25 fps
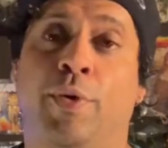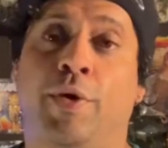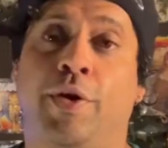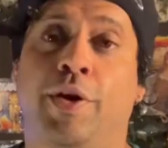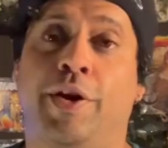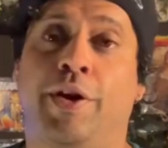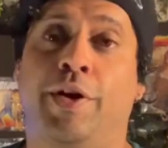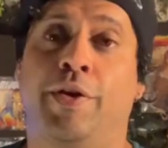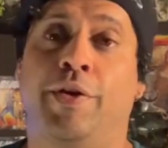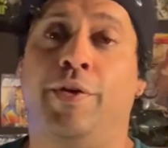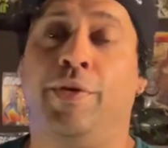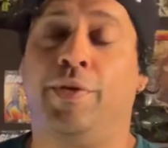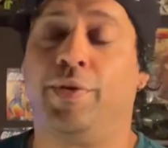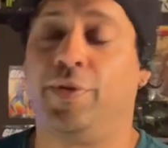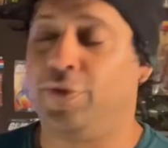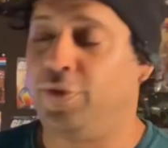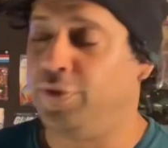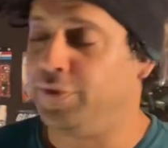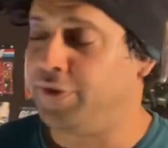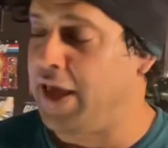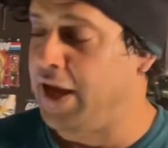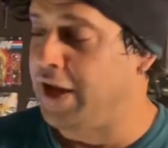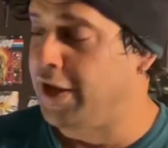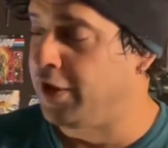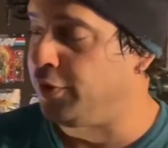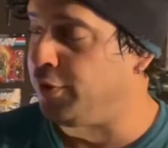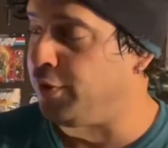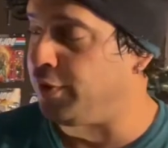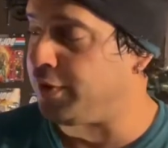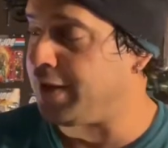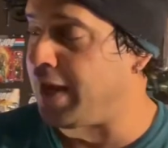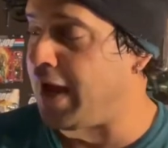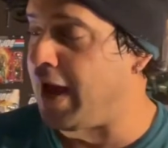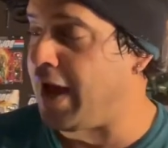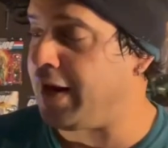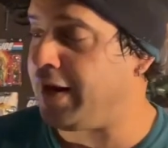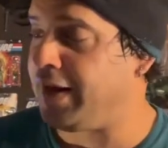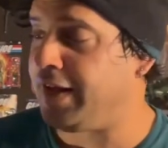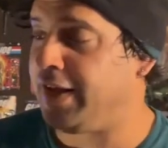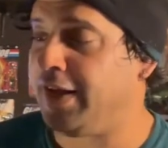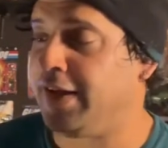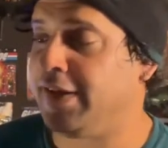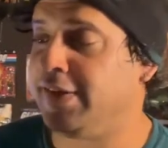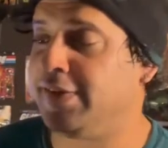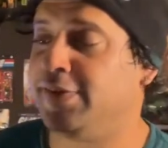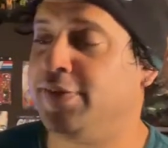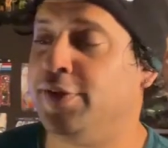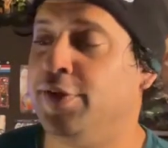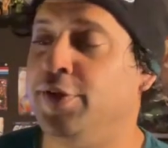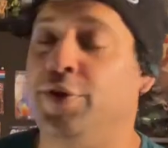we're going to take a look at
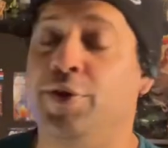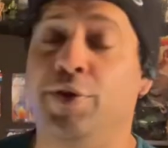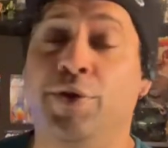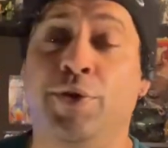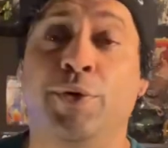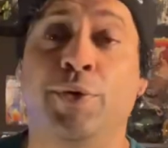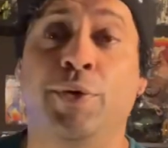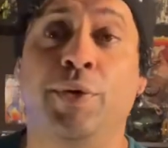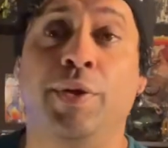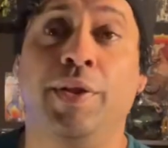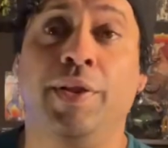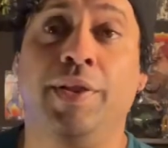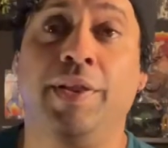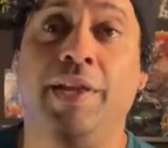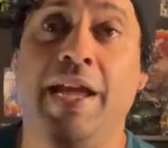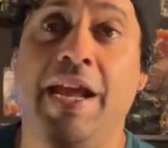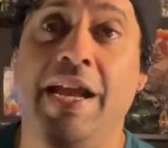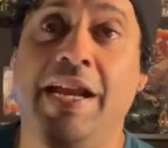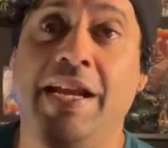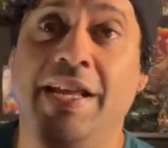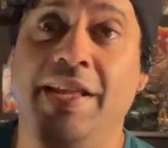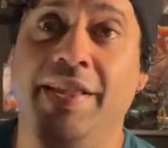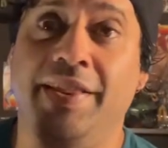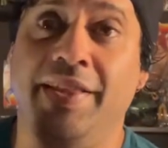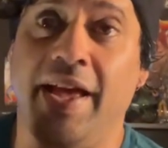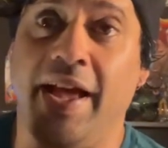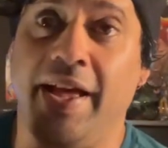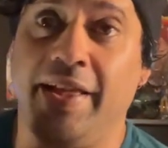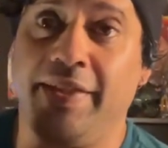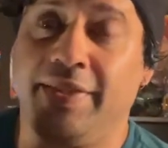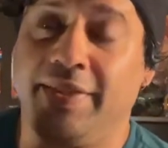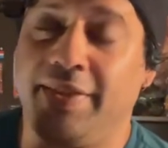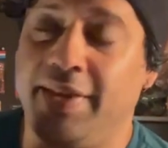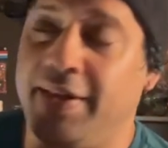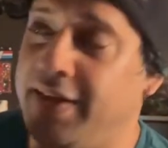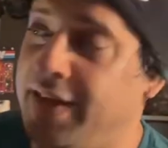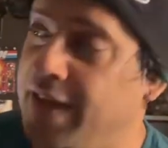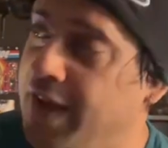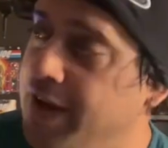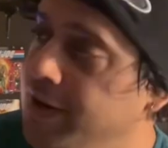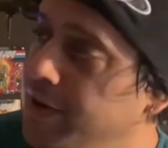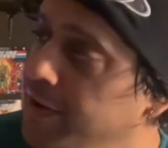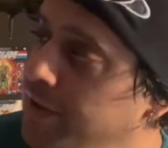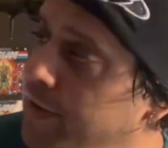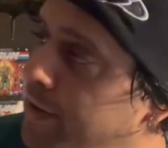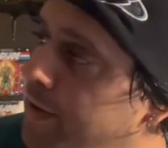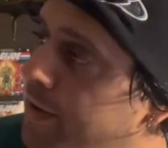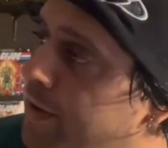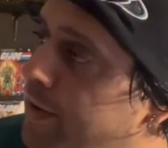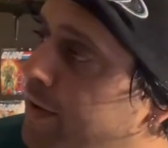is the new Lady Death.
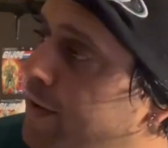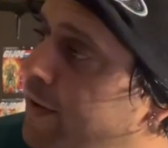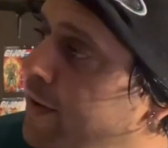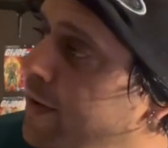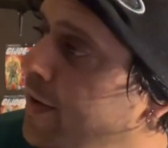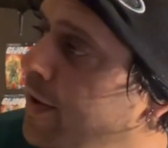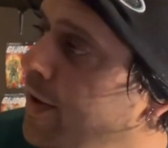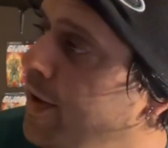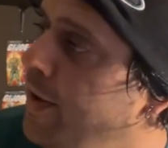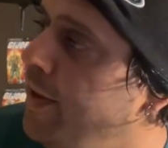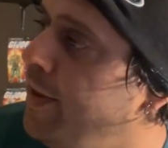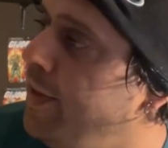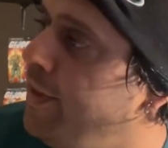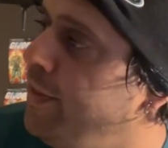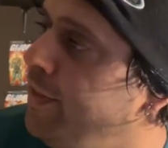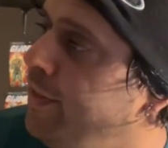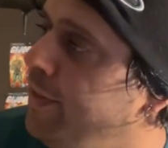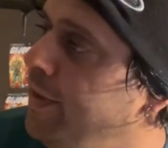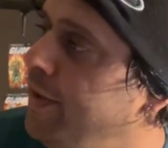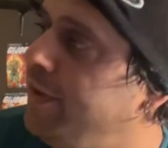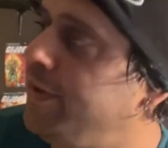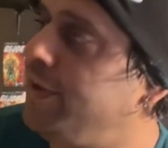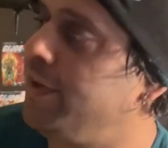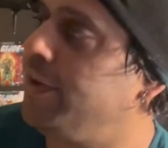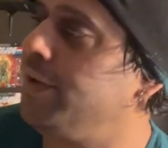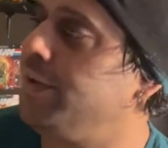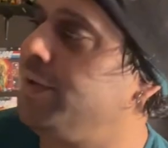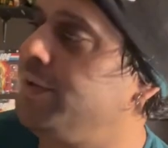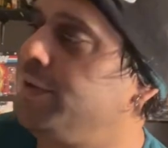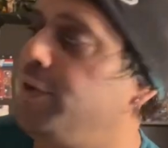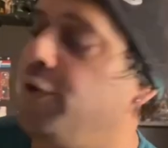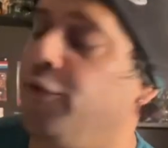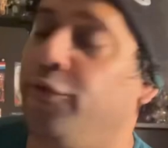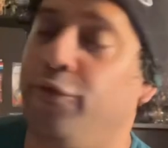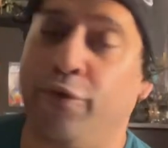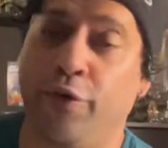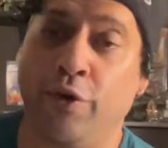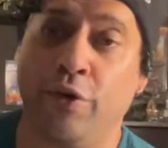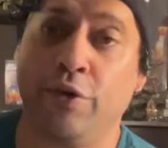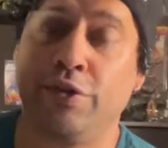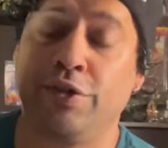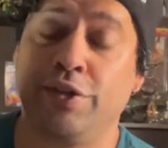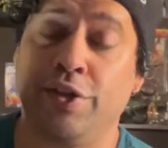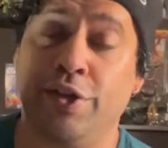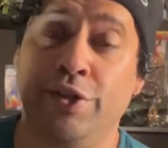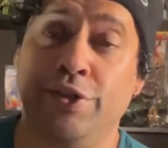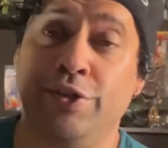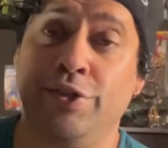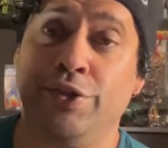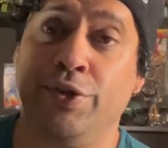Again, this is the
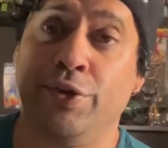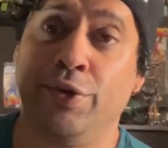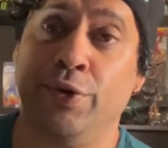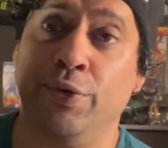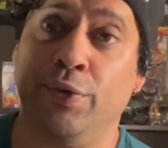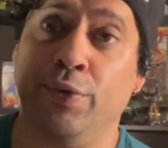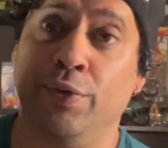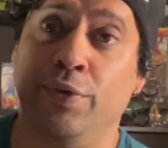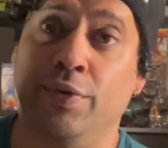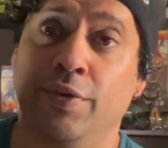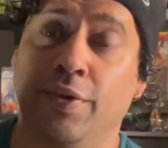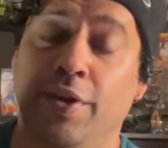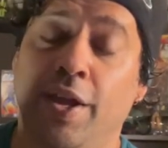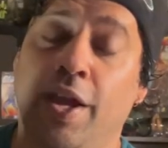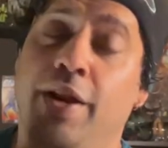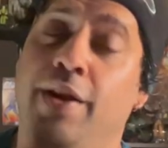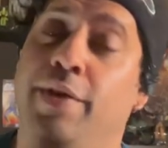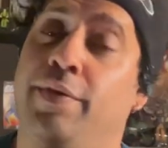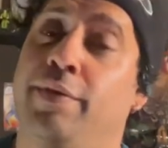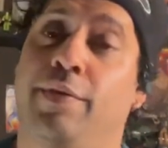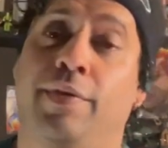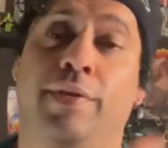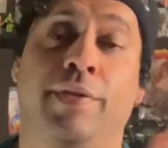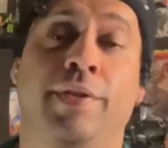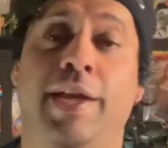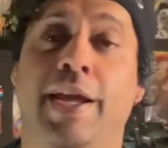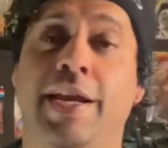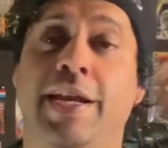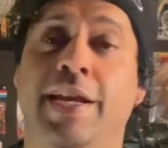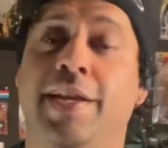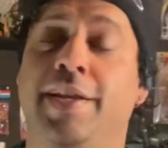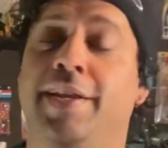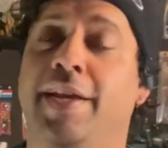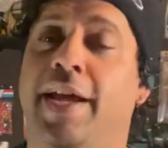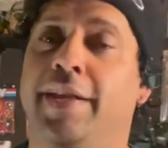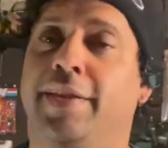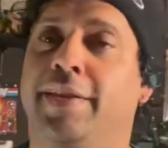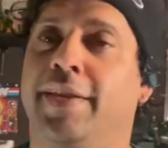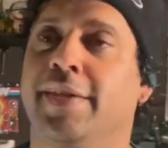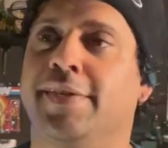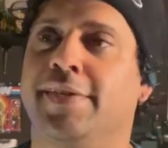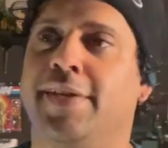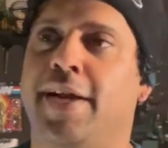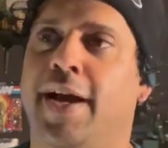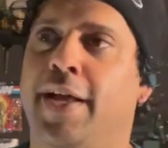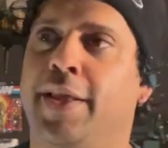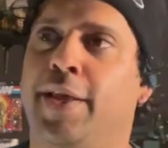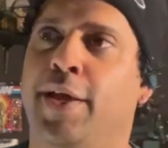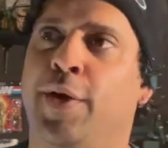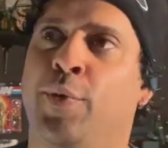first issue, and Lady Death is
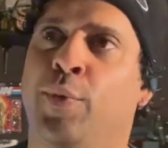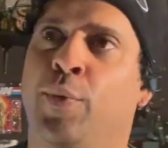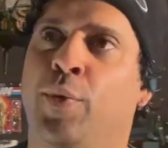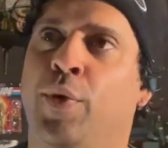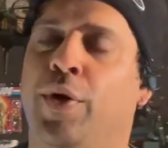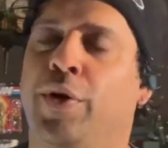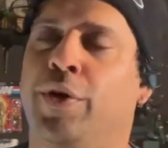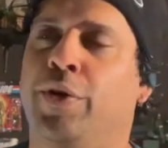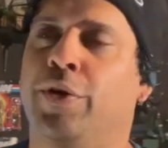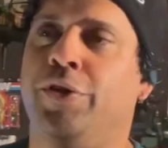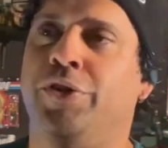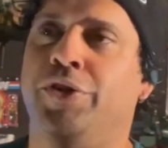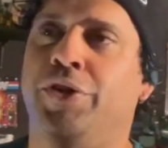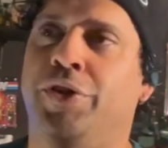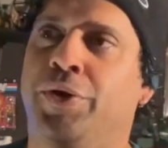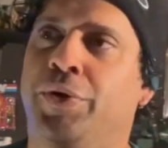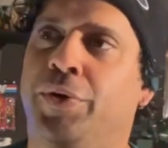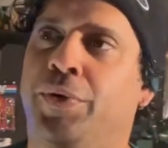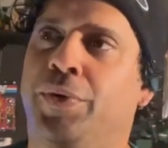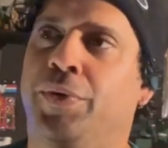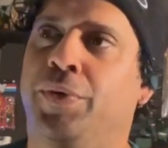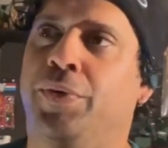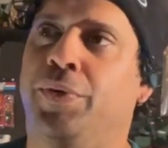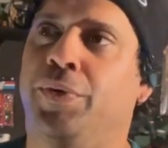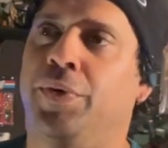kind of like one or two,